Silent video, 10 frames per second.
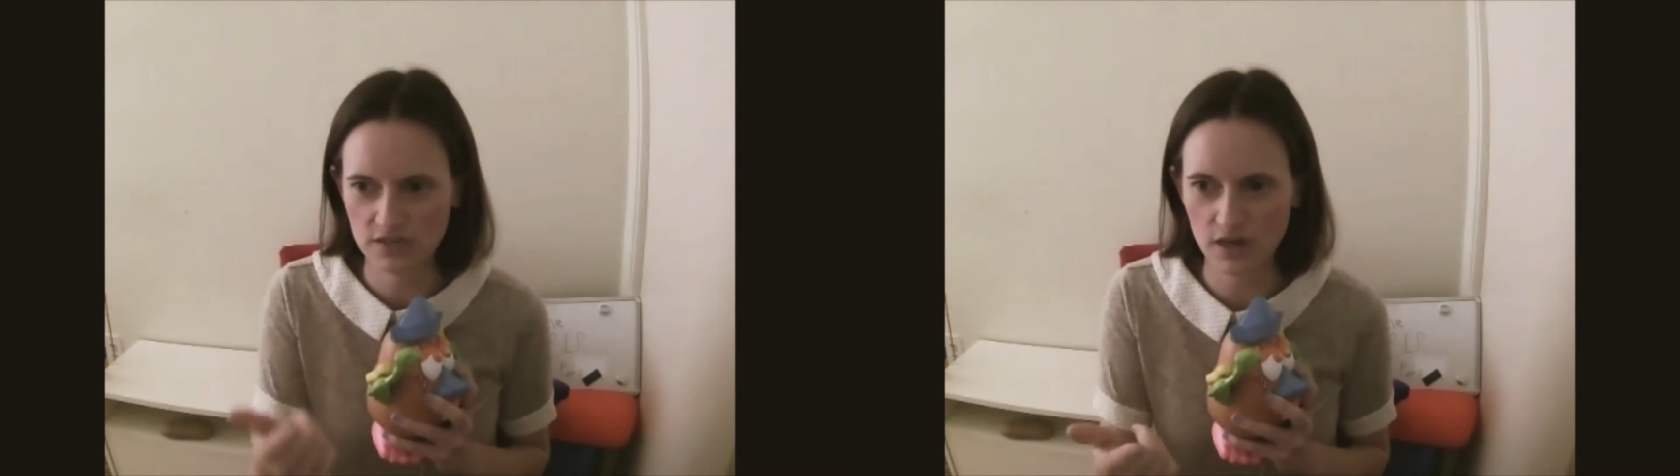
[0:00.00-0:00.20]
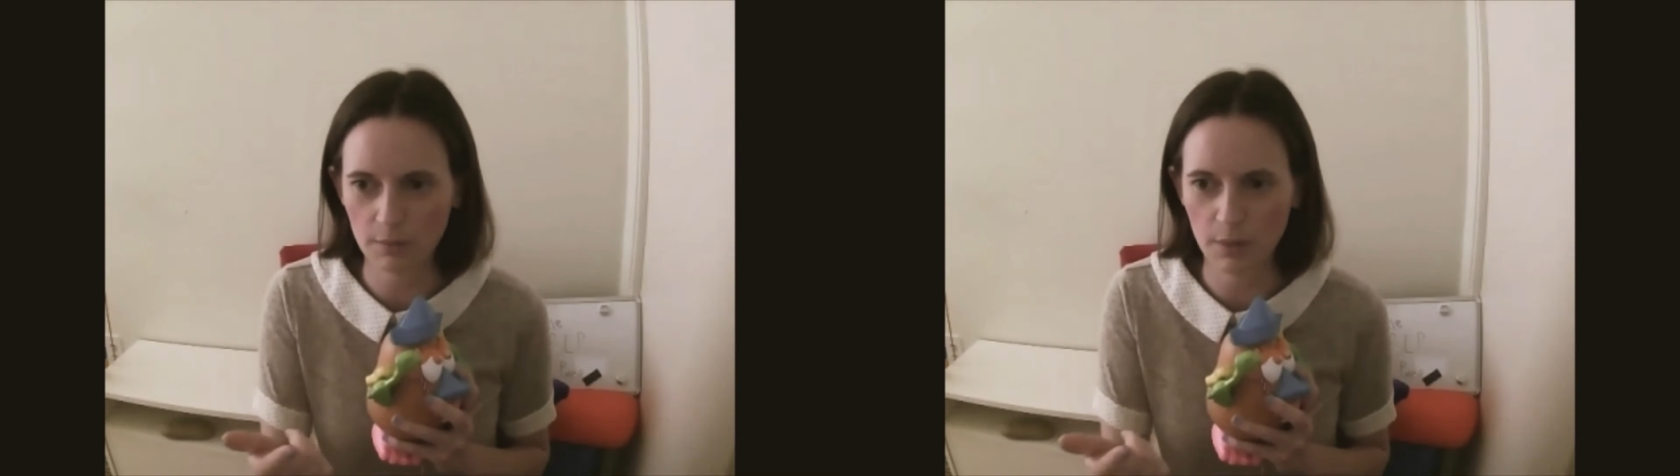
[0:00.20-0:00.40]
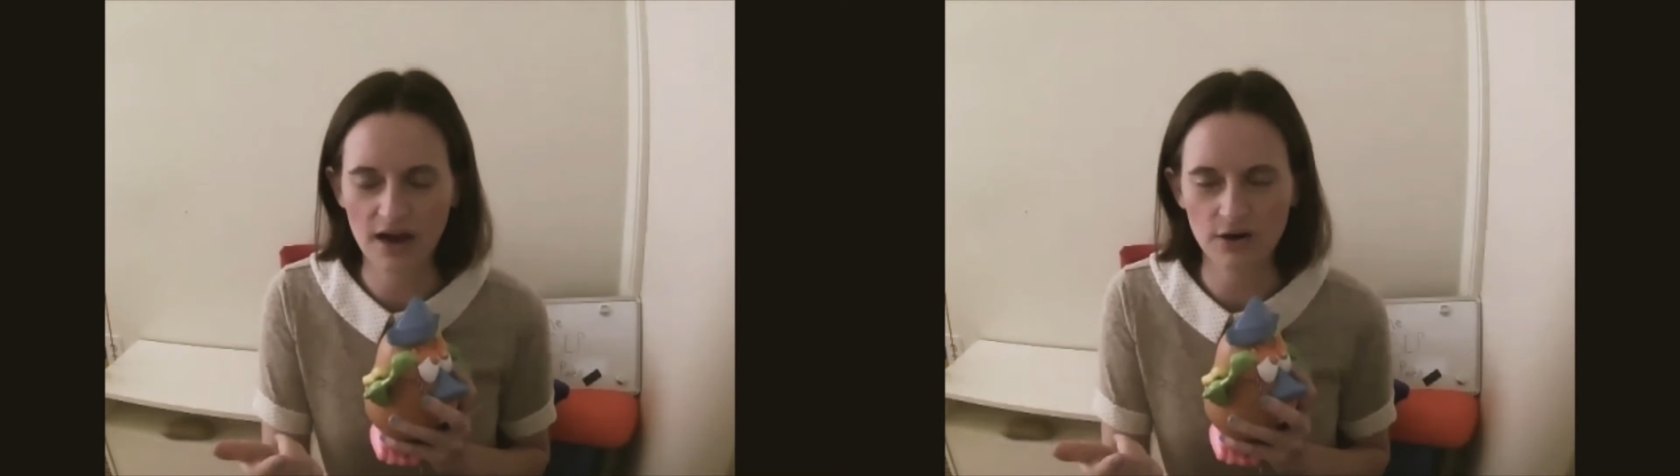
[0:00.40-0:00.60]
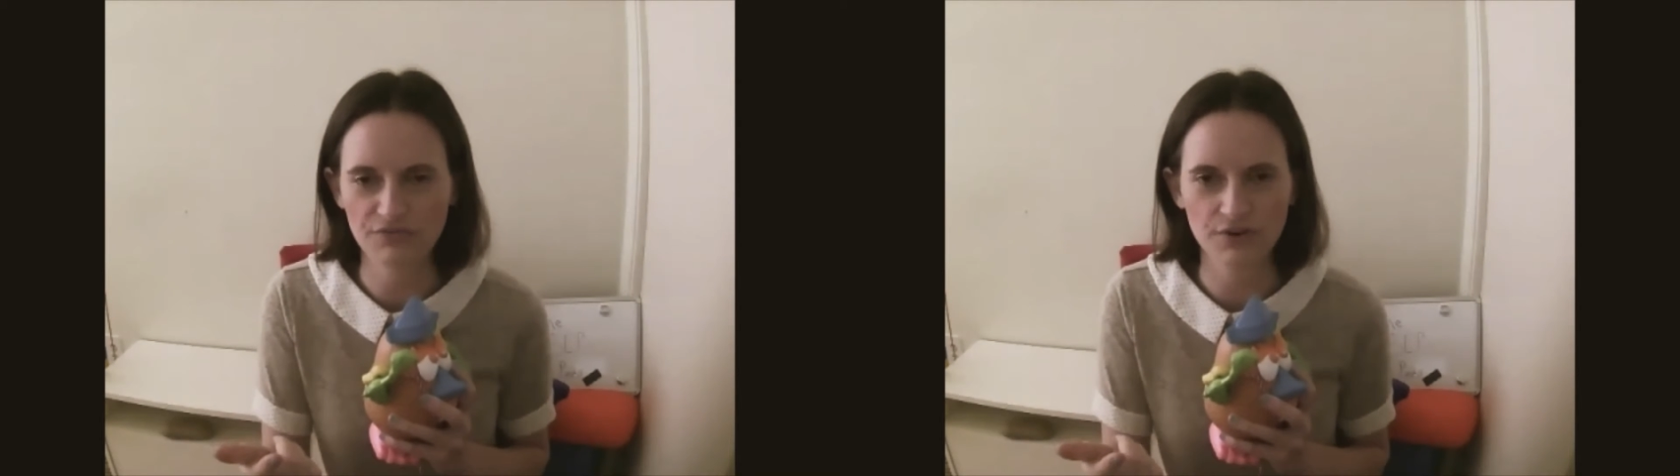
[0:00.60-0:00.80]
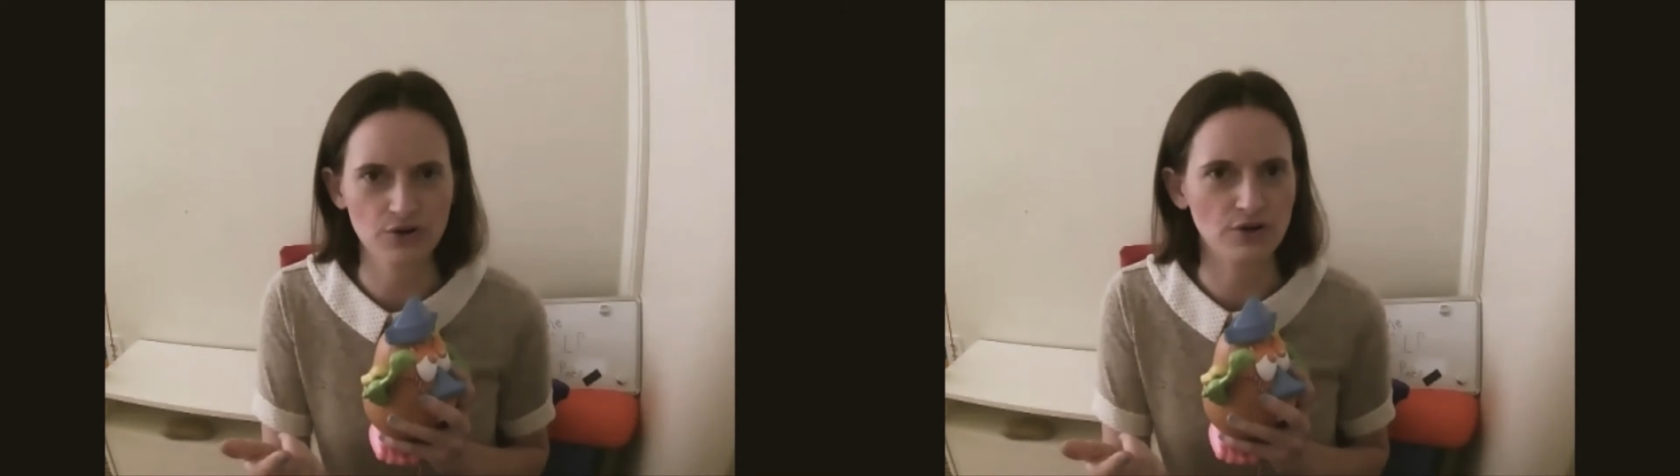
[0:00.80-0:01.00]
come out of
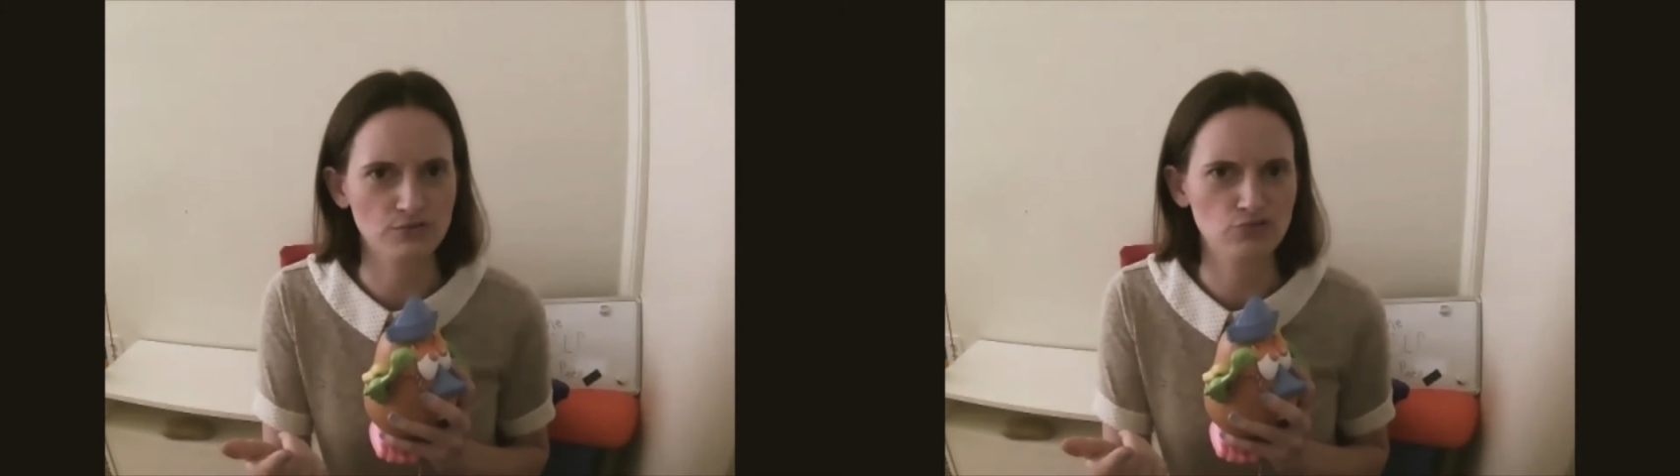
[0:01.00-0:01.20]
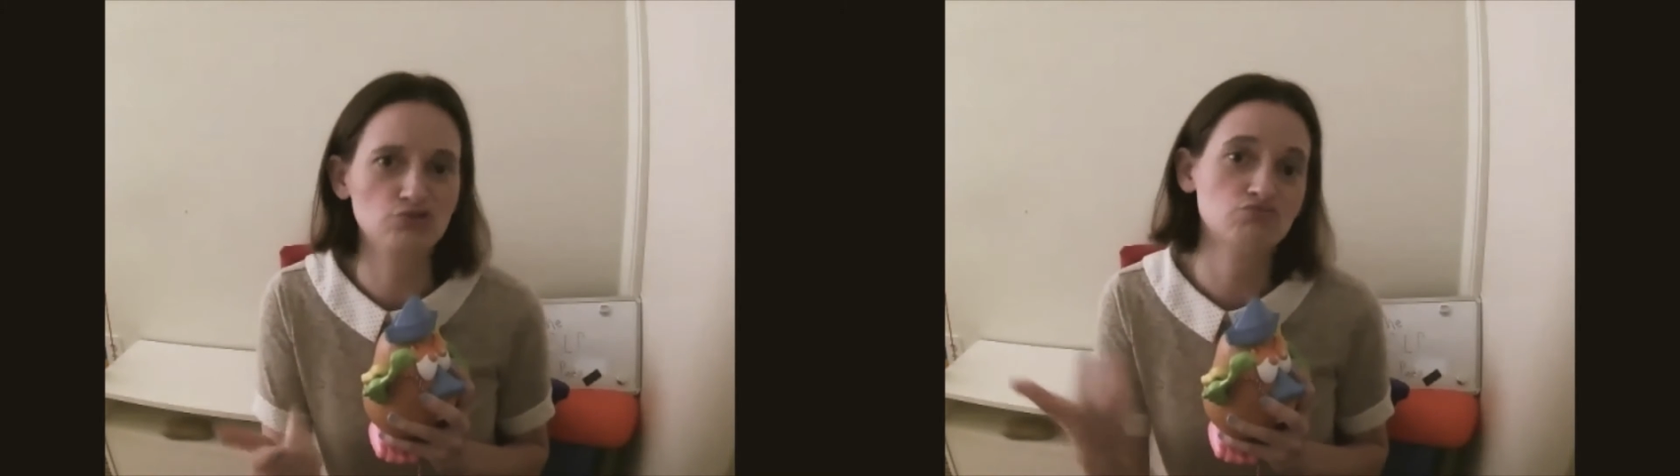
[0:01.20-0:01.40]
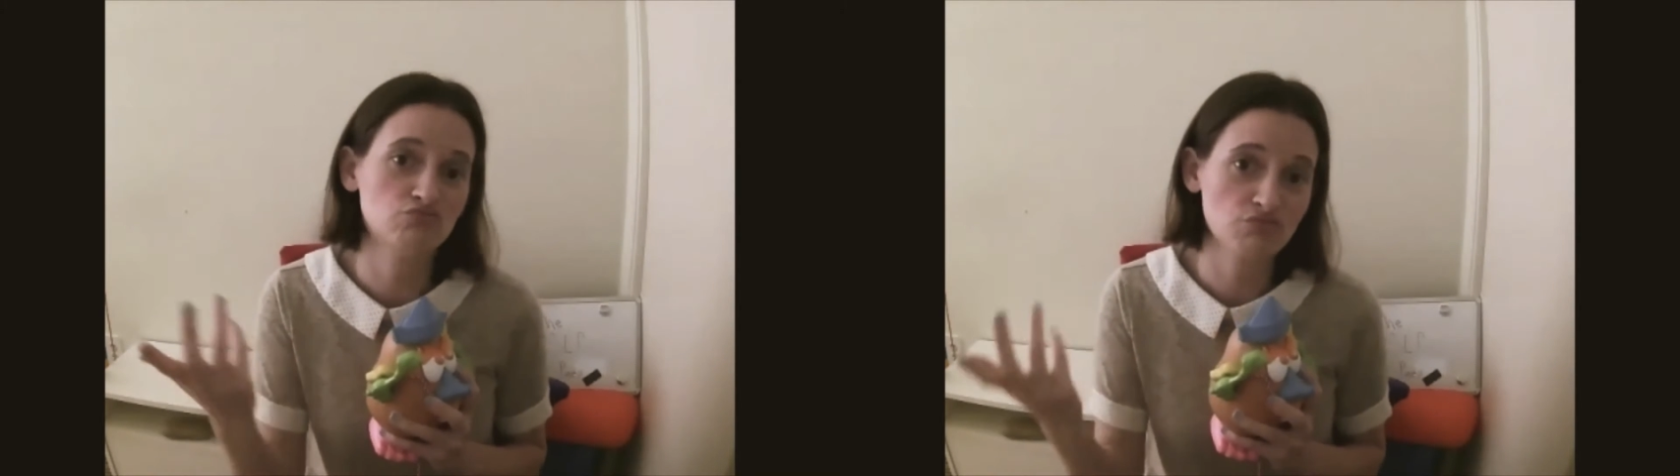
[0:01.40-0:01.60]
your nose.